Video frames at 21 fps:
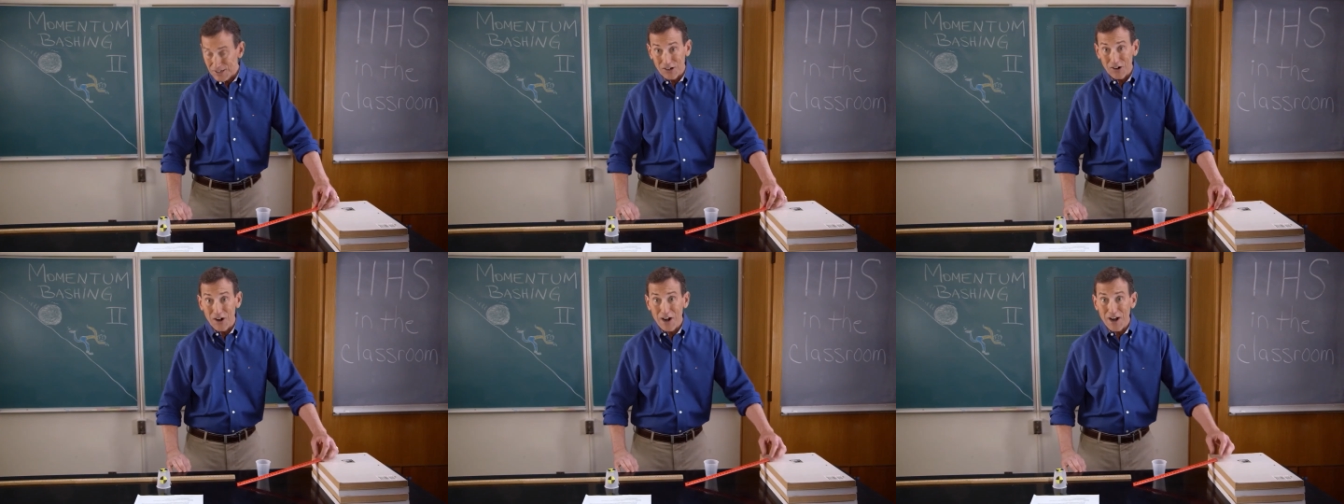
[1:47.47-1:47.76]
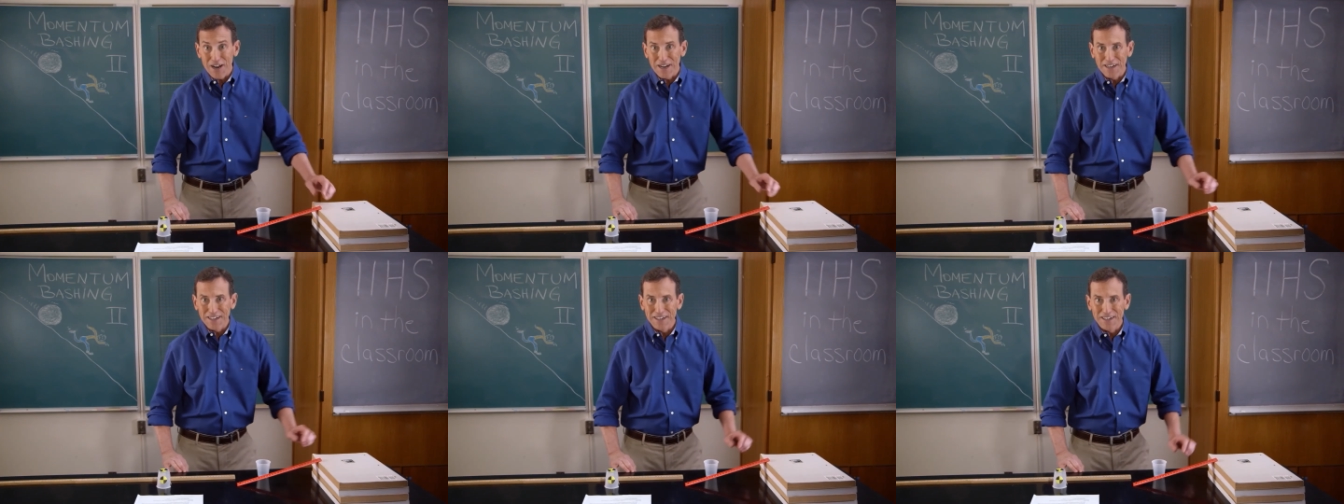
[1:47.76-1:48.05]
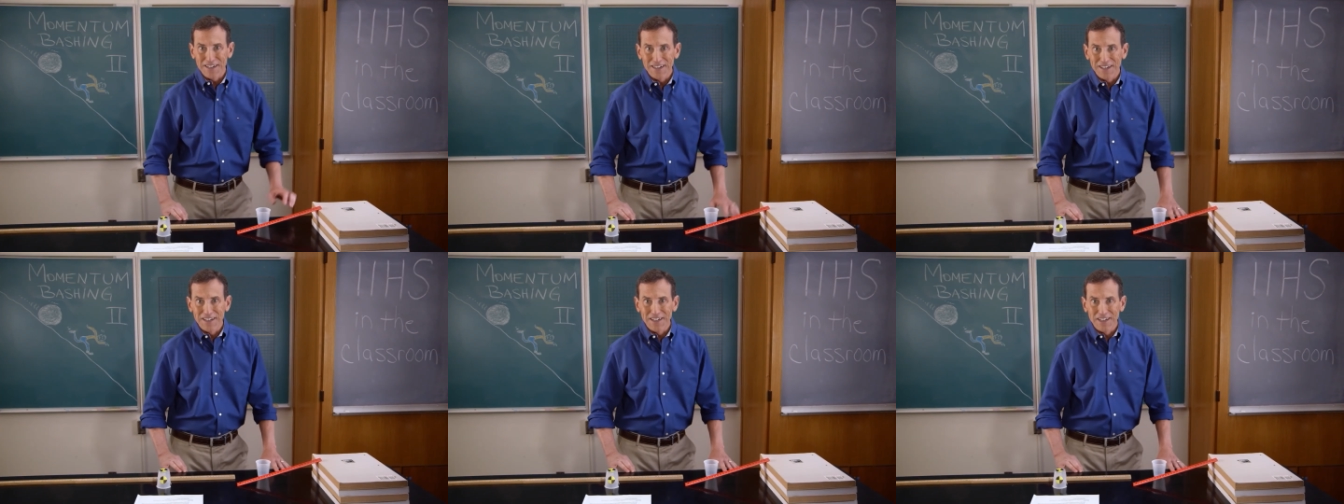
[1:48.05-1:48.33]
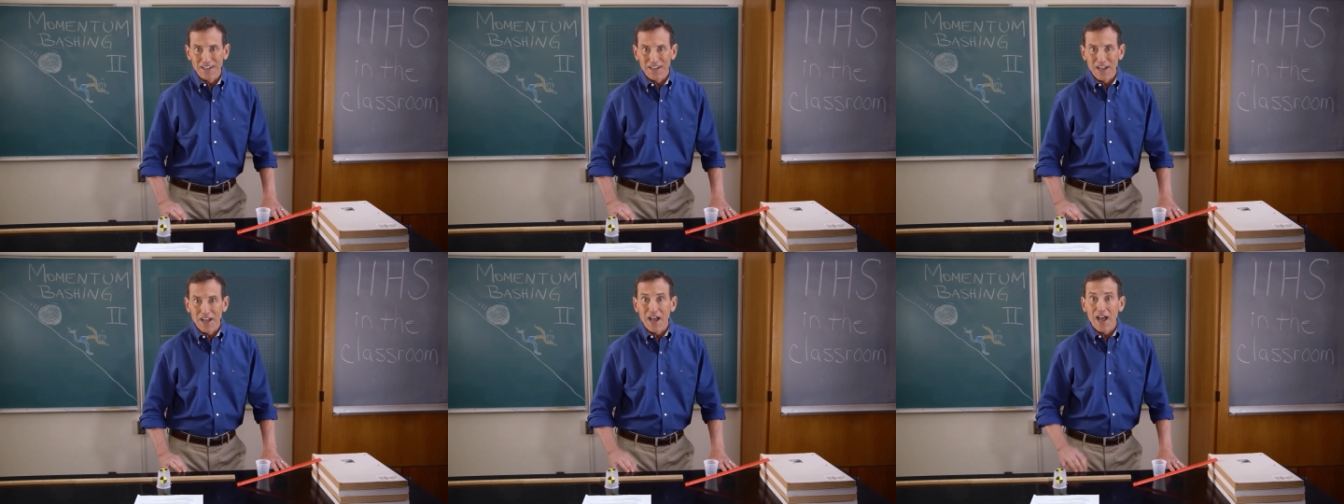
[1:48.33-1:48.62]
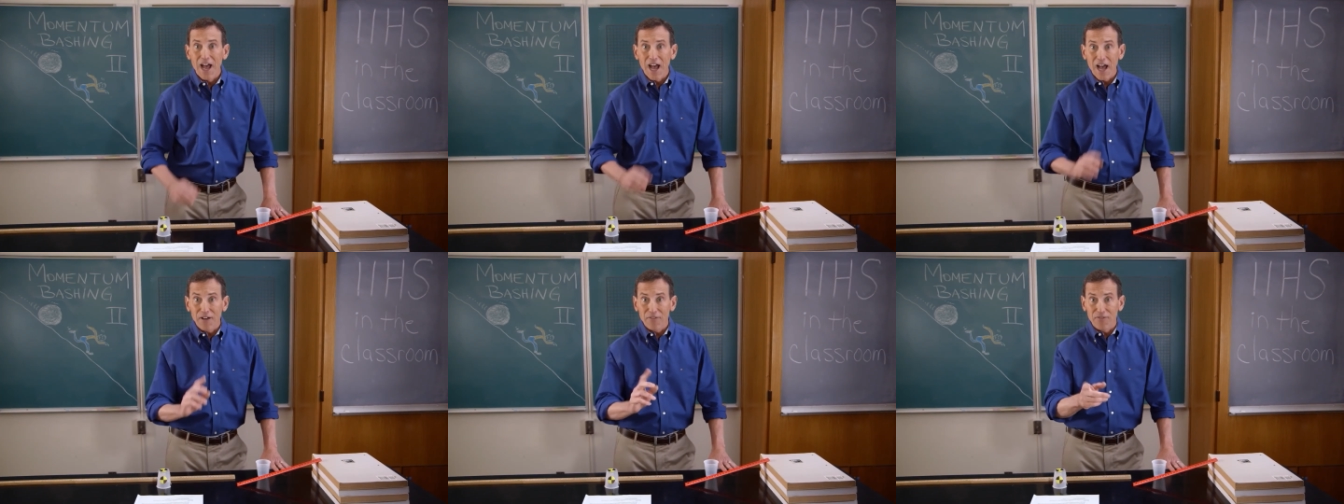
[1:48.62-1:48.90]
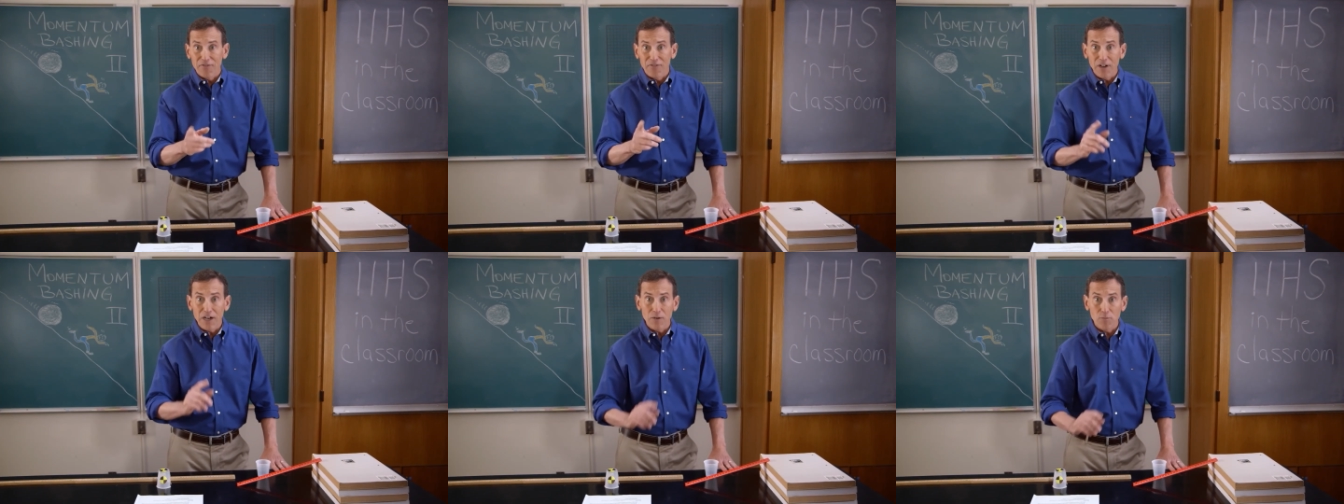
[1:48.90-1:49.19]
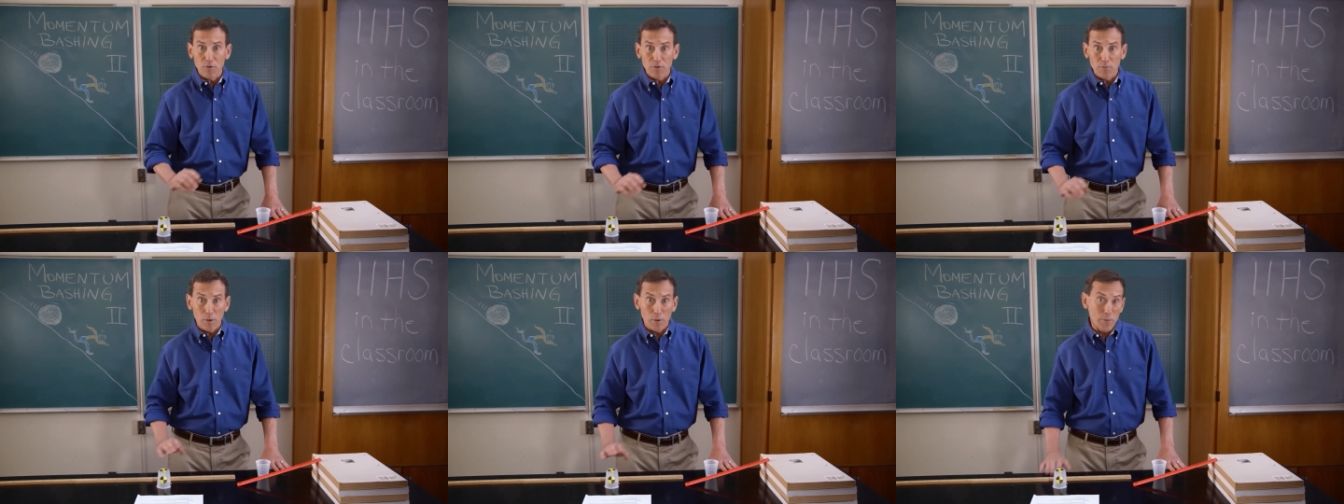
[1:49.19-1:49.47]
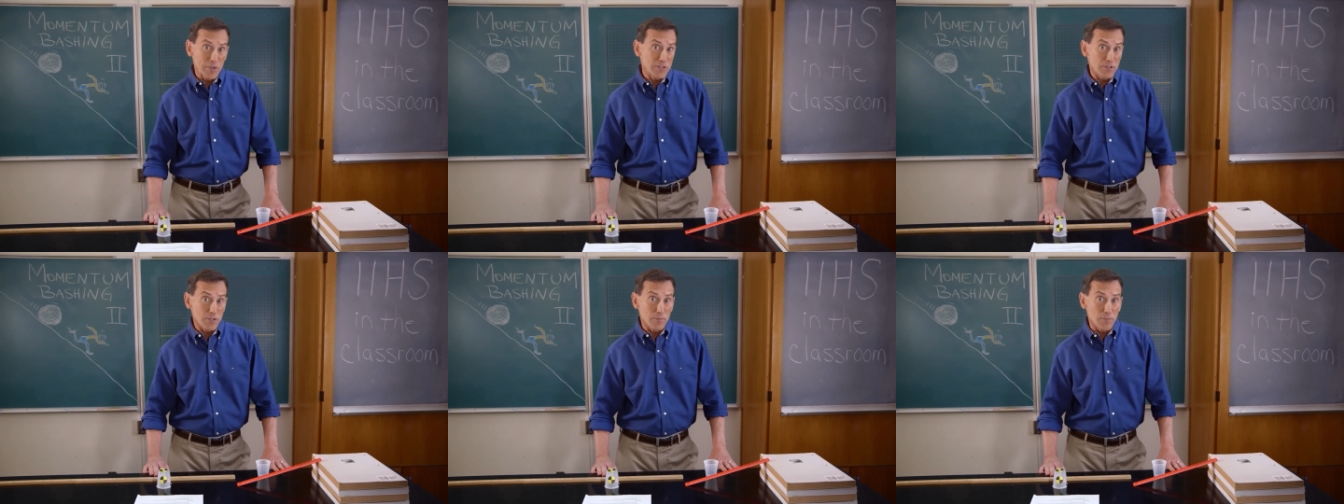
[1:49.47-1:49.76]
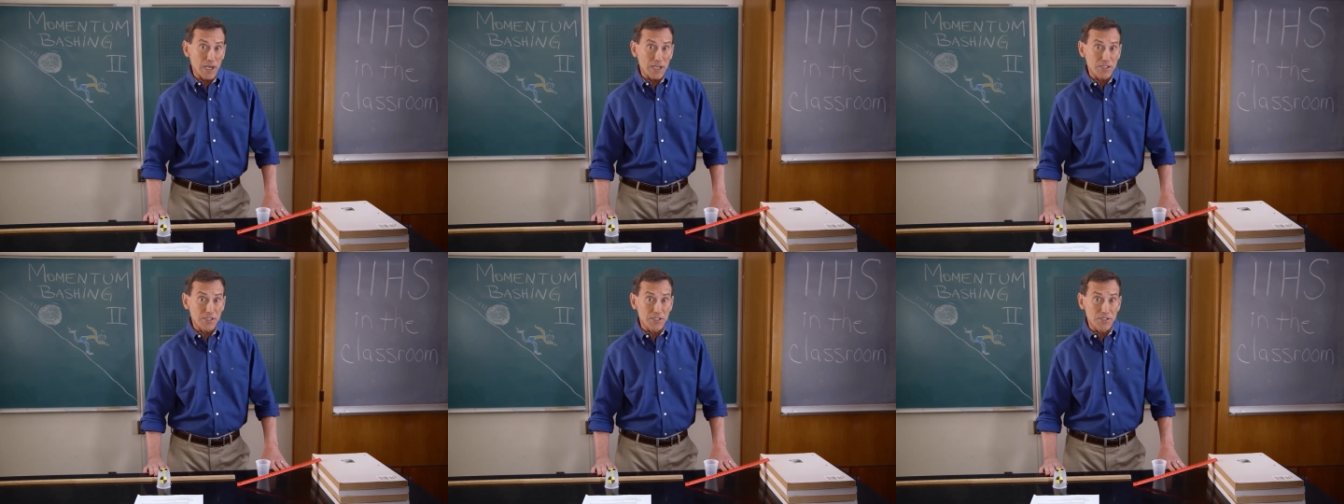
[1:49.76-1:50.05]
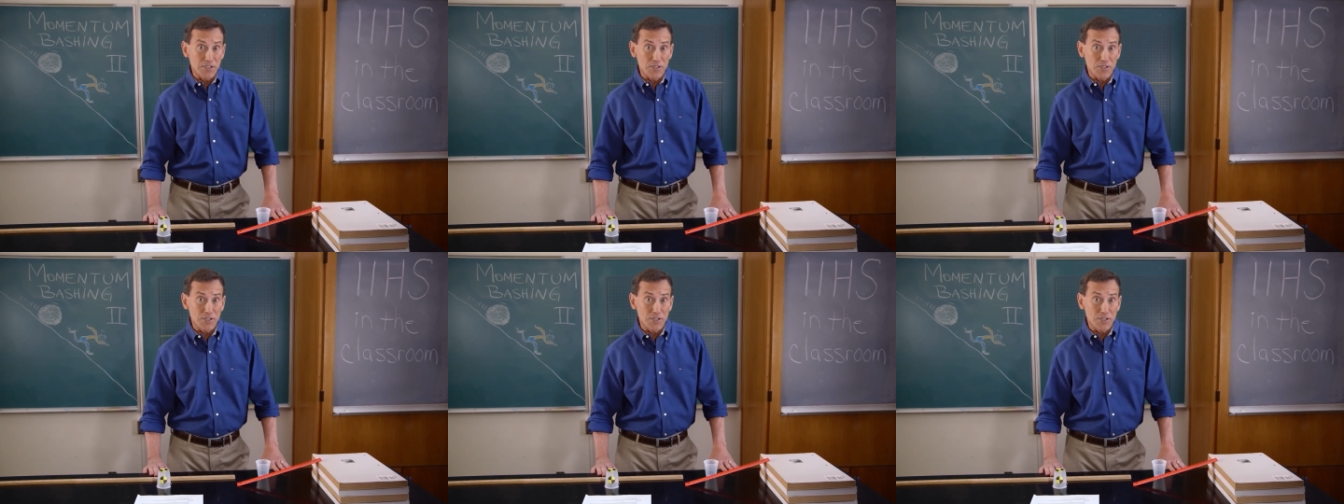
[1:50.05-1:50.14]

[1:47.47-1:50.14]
All right, have fun with Momentum Bashing